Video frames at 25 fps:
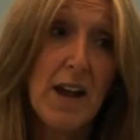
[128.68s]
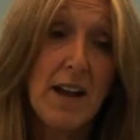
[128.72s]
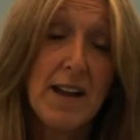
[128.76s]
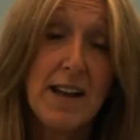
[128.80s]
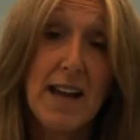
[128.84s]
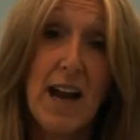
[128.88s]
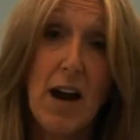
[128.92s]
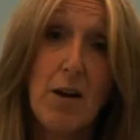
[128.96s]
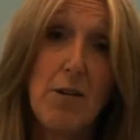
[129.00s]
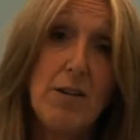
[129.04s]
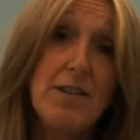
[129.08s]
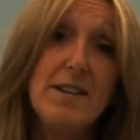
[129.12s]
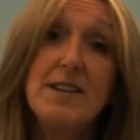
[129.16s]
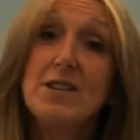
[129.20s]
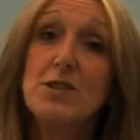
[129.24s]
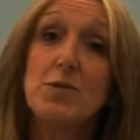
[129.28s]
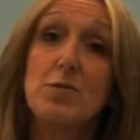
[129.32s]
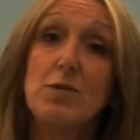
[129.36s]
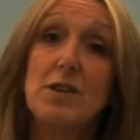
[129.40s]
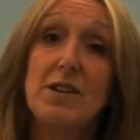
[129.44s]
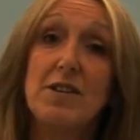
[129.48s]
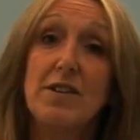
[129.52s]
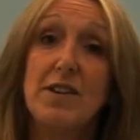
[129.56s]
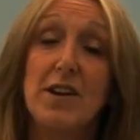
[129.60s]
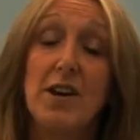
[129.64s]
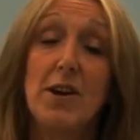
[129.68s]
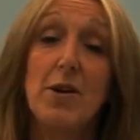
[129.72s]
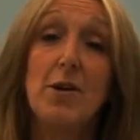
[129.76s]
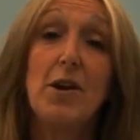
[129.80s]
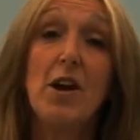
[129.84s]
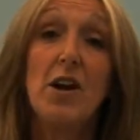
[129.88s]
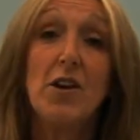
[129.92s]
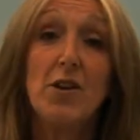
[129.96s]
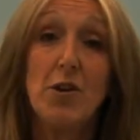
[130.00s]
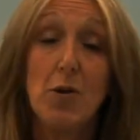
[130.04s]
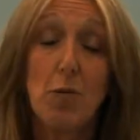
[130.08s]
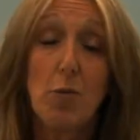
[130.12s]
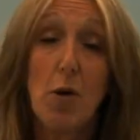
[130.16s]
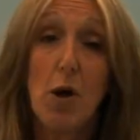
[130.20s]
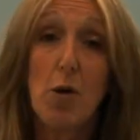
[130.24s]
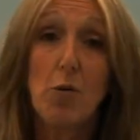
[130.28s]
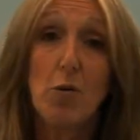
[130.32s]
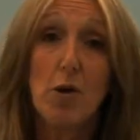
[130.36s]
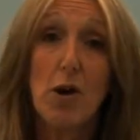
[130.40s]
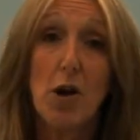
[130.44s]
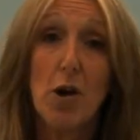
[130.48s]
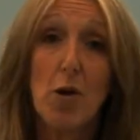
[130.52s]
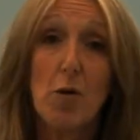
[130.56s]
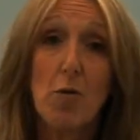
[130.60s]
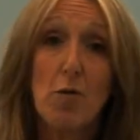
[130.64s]
Carry this with you, you won't
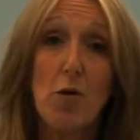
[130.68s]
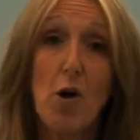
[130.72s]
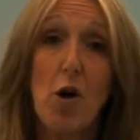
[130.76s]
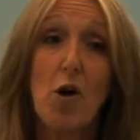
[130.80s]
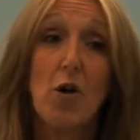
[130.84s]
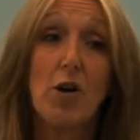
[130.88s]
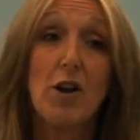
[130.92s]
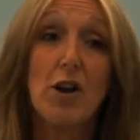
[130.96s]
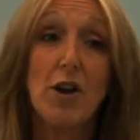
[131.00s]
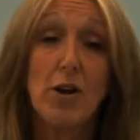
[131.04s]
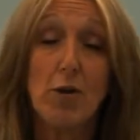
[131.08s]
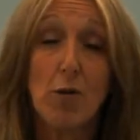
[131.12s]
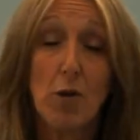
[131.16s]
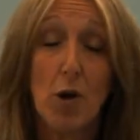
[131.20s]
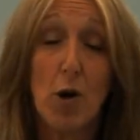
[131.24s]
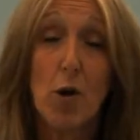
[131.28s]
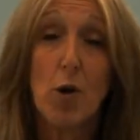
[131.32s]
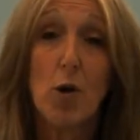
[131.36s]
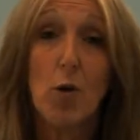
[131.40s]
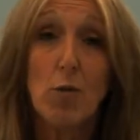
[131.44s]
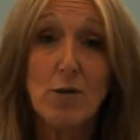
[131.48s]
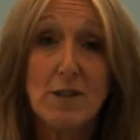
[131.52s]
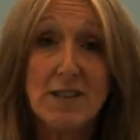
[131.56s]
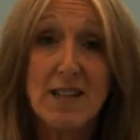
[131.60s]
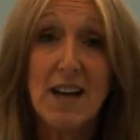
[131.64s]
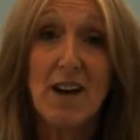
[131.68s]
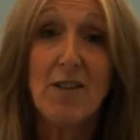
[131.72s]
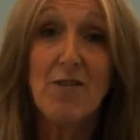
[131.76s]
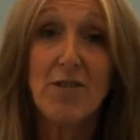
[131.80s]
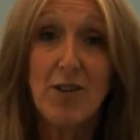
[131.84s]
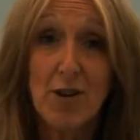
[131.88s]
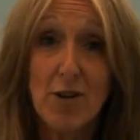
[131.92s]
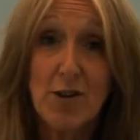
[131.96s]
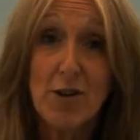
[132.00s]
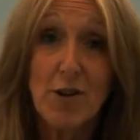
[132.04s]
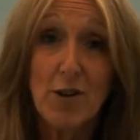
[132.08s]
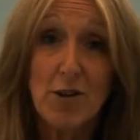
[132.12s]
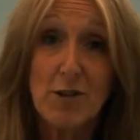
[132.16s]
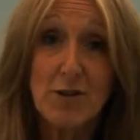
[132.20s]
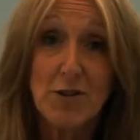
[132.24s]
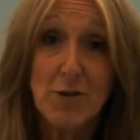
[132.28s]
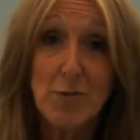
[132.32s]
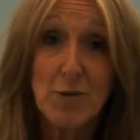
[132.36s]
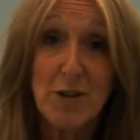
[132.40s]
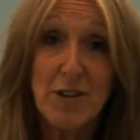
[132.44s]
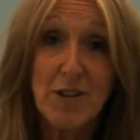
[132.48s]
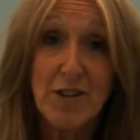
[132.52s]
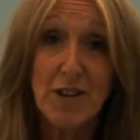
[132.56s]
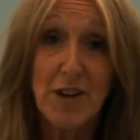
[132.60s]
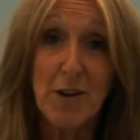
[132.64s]
go wrong, you'll always have your colours
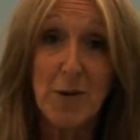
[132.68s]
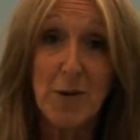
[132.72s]
with you.